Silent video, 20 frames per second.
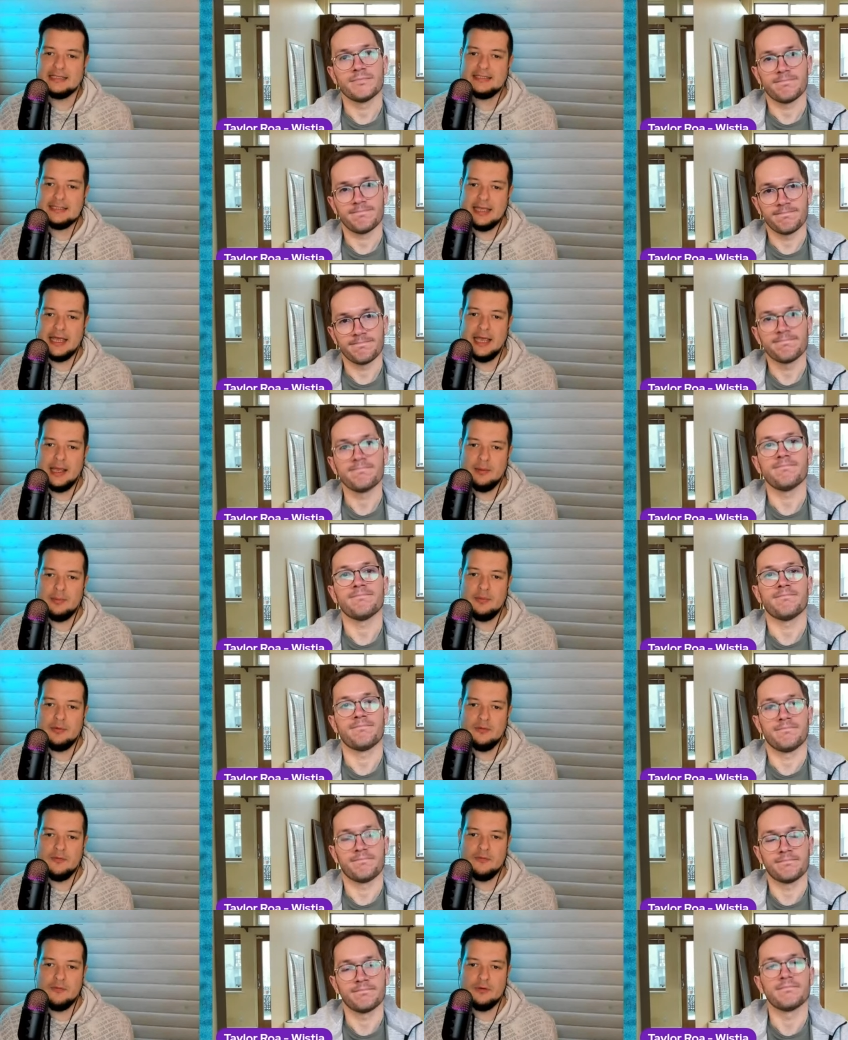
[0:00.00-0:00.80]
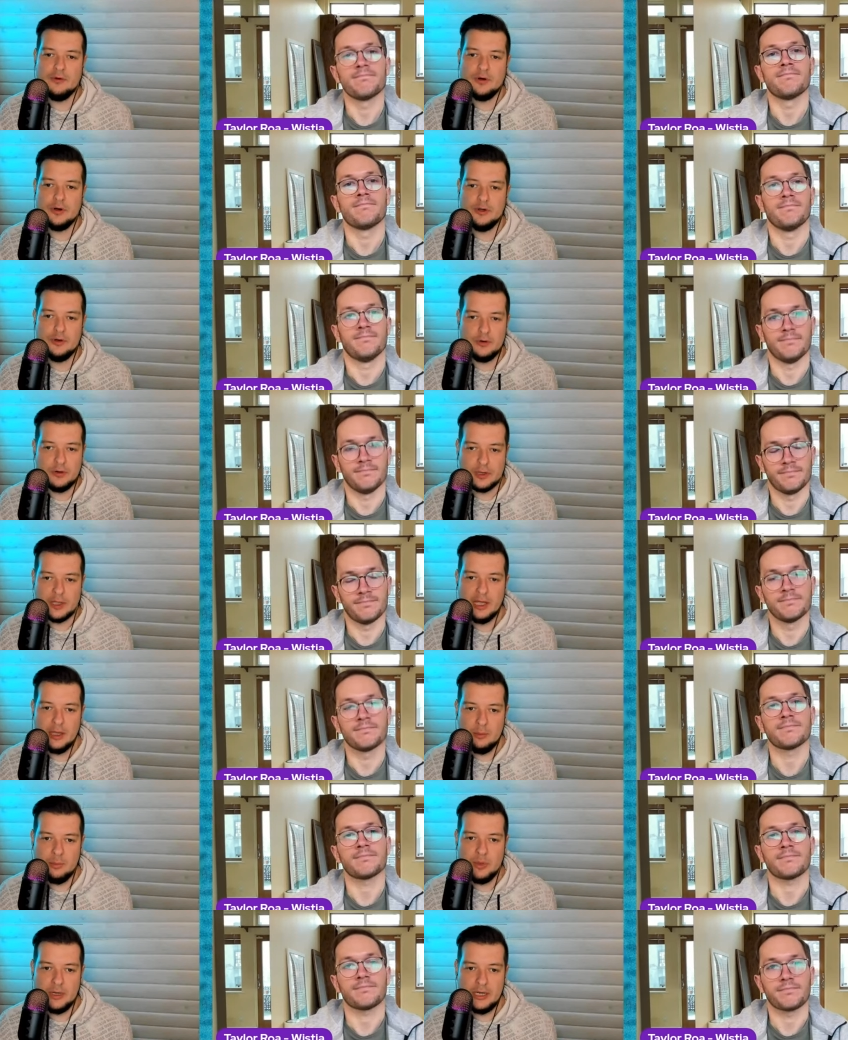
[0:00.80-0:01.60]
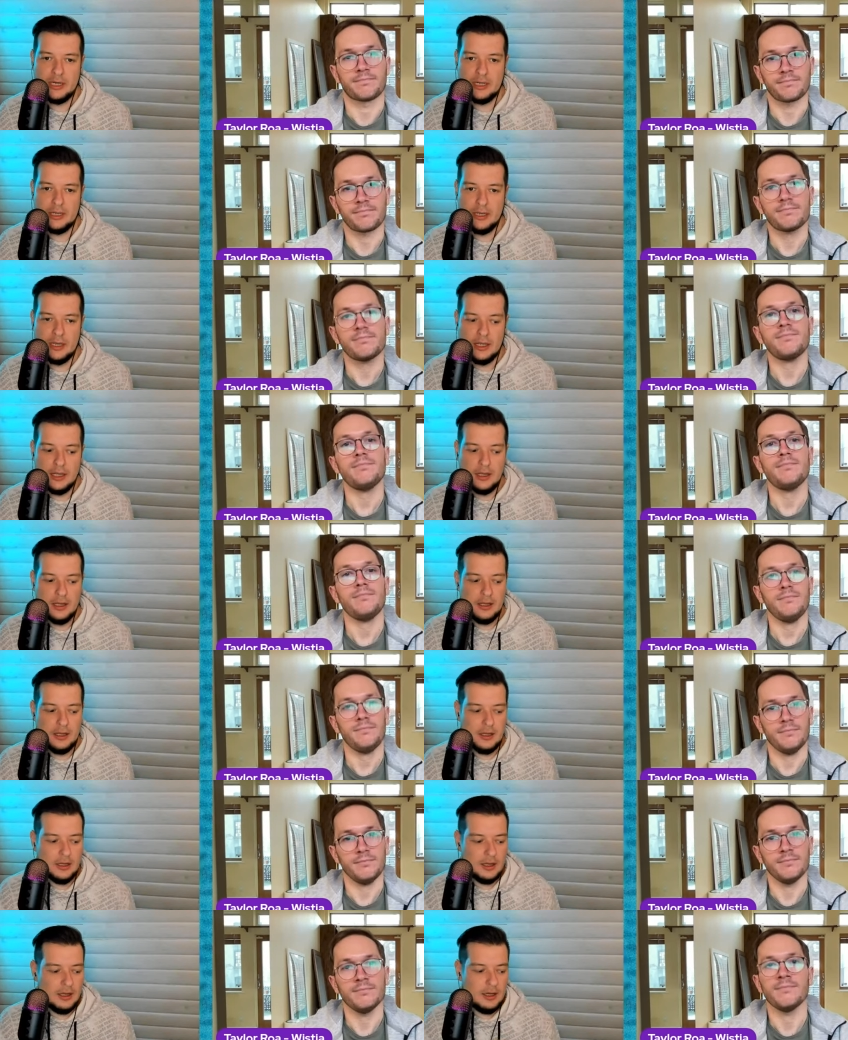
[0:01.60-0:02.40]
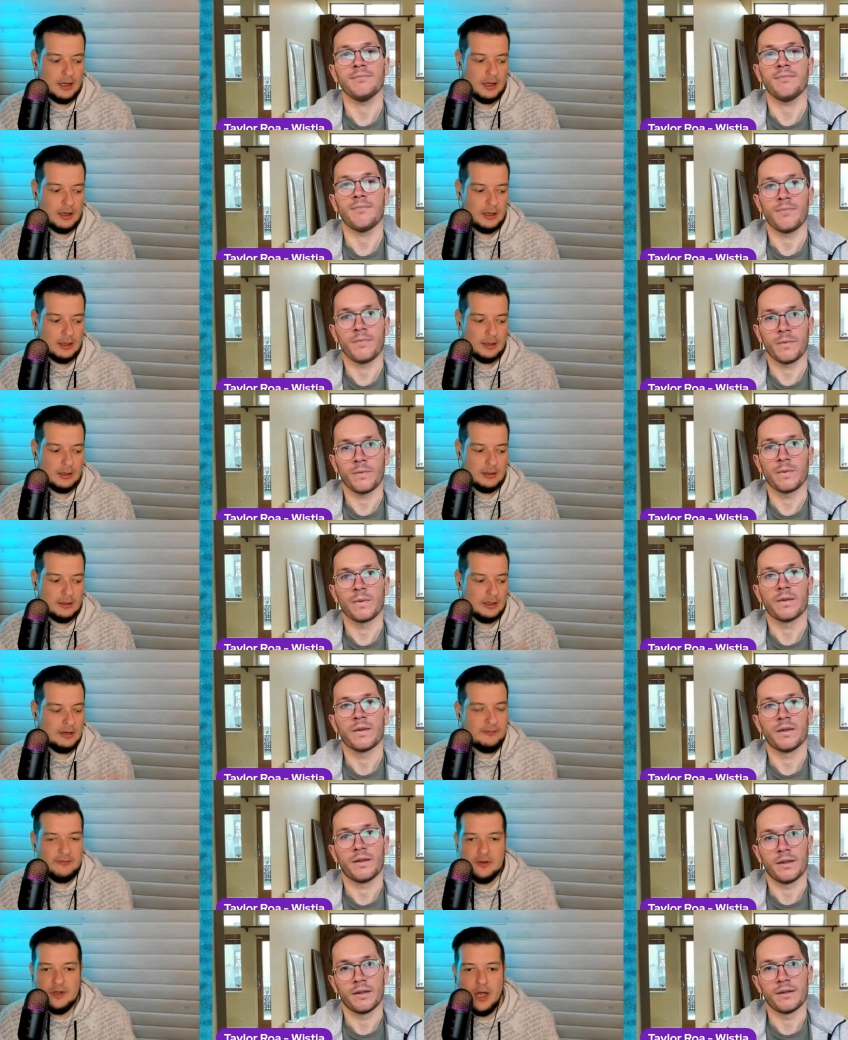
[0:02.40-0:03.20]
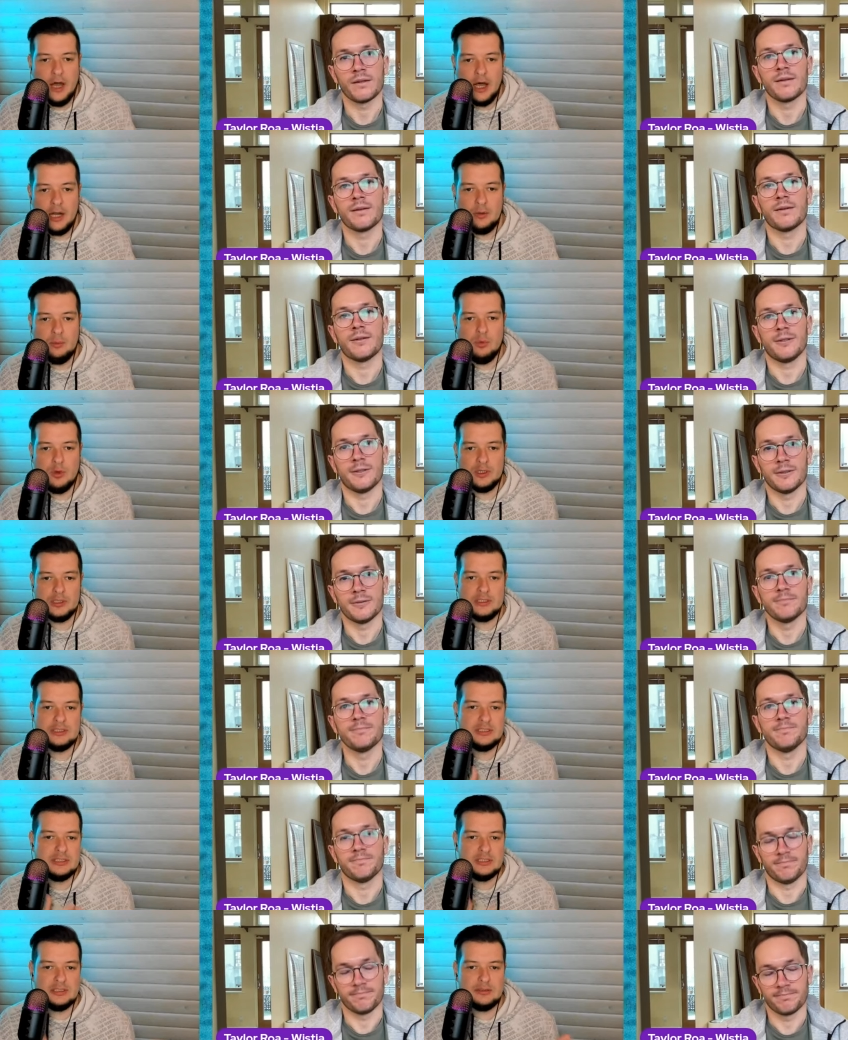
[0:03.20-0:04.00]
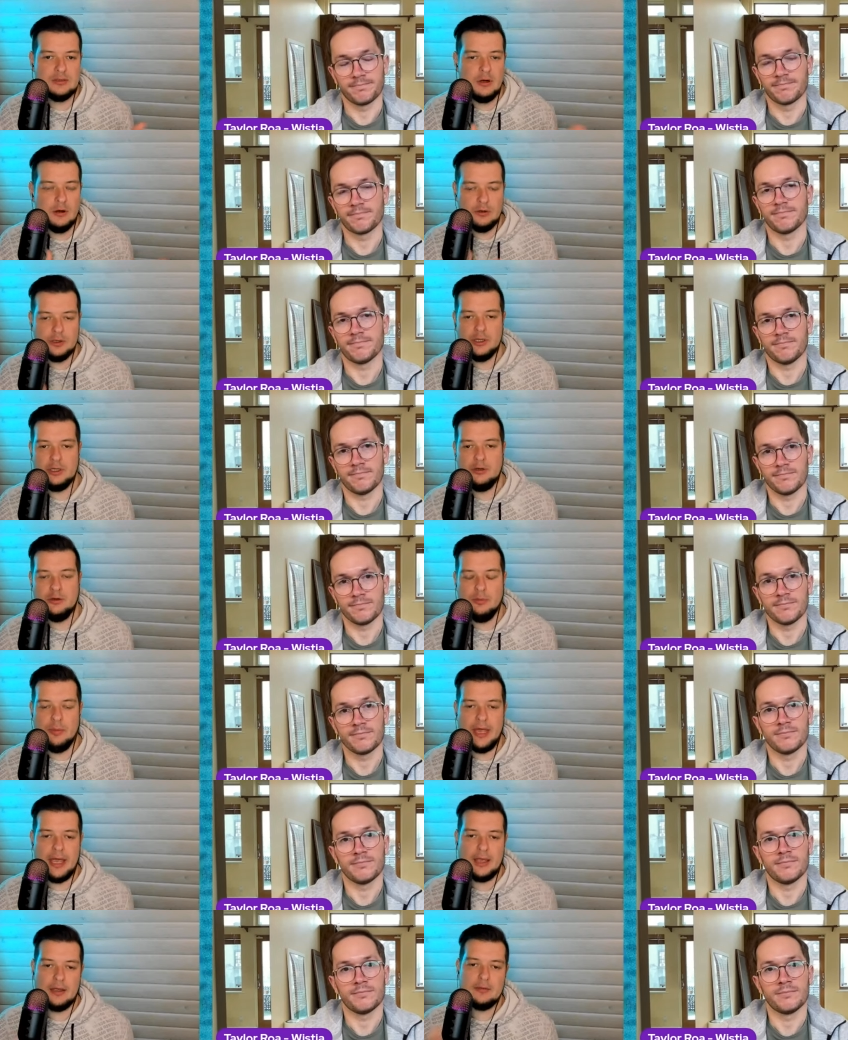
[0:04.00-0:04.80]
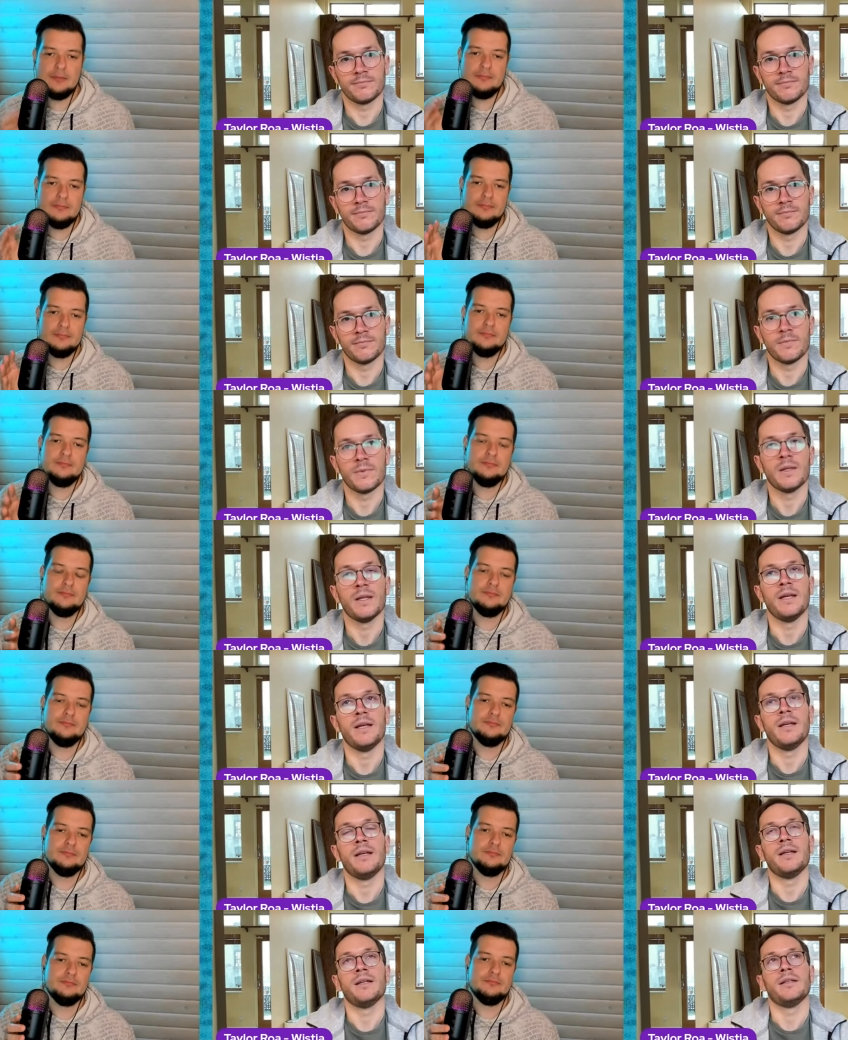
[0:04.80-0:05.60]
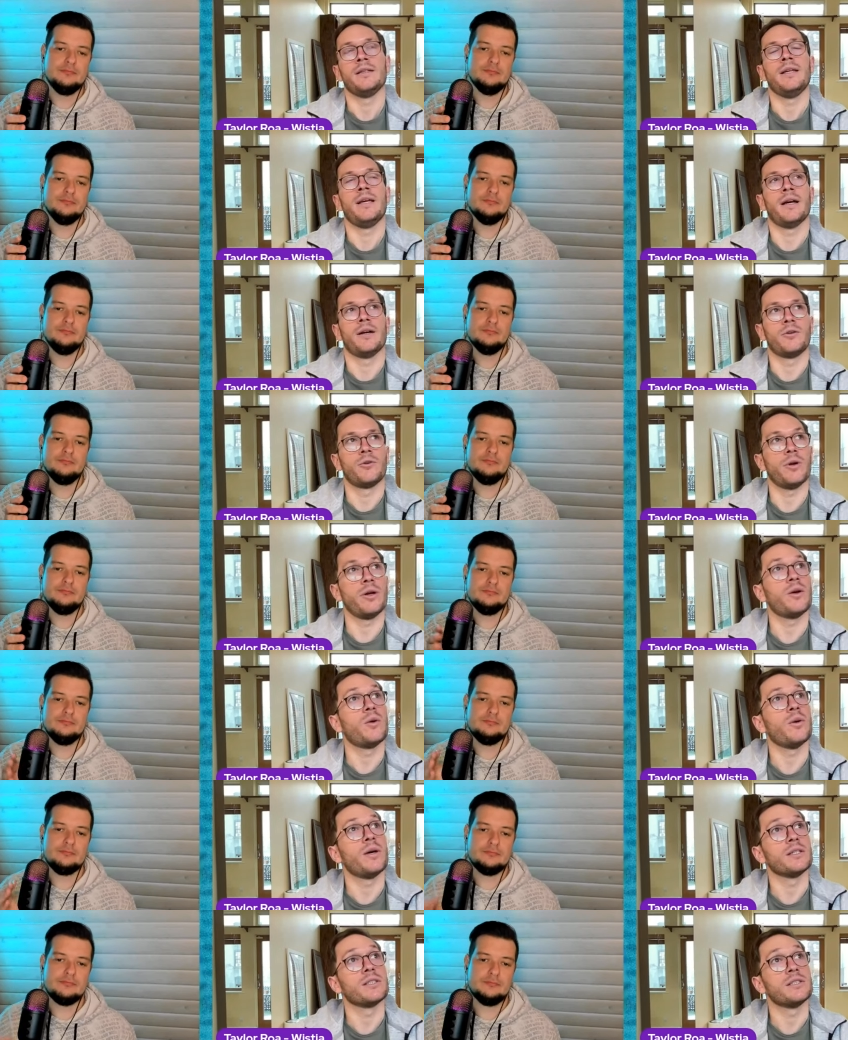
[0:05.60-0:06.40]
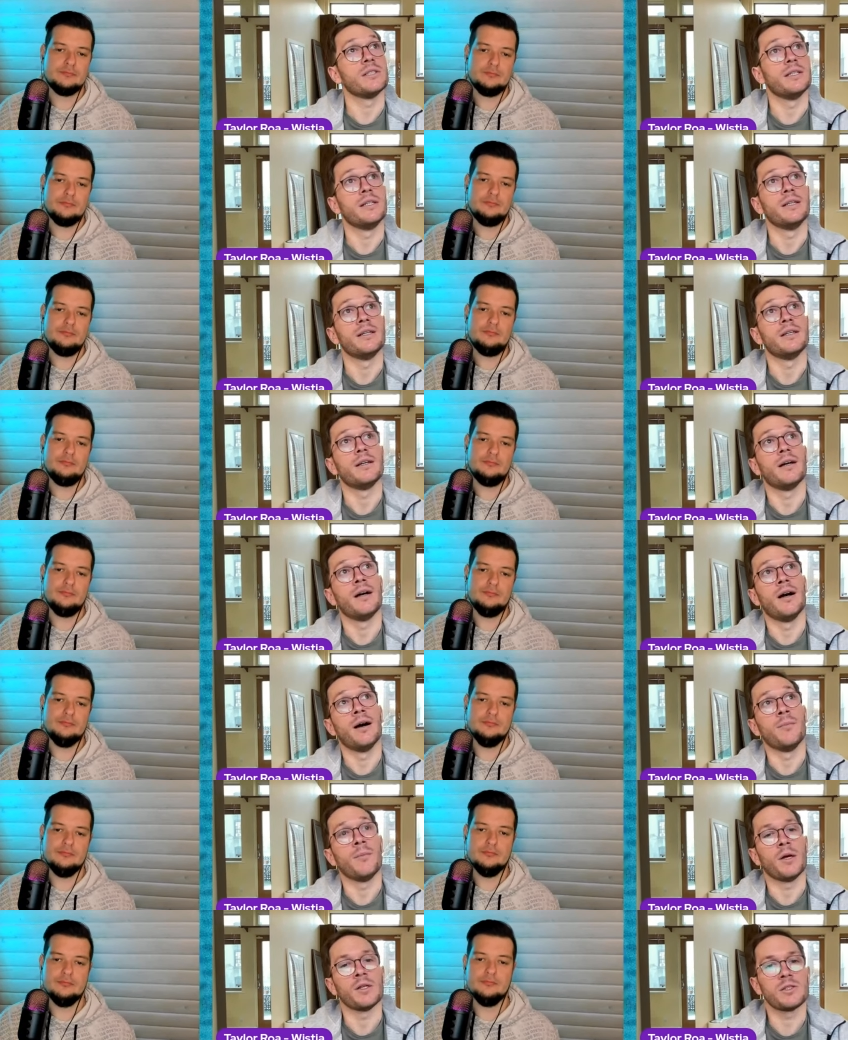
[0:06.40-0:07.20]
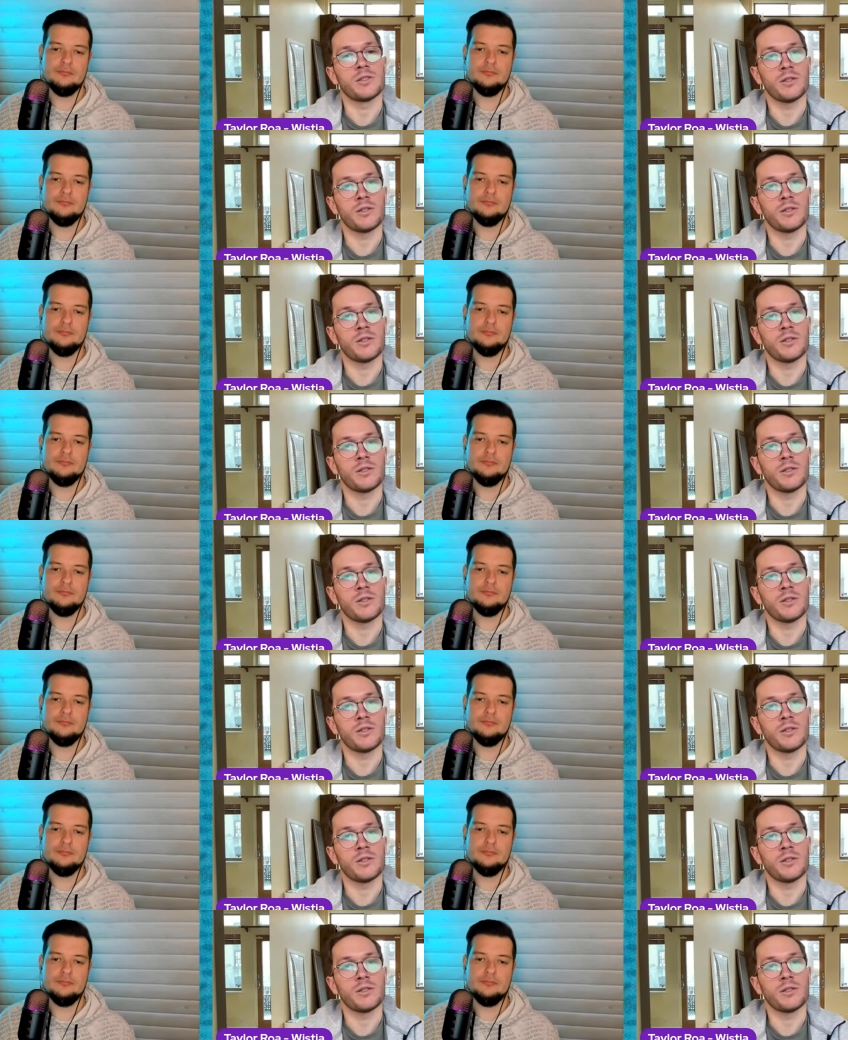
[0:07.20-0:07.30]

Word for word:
Speaker 1: step for your company? Uh, if not, what's holding you back?
Speaker 2: Yeah, great question. Um, I'll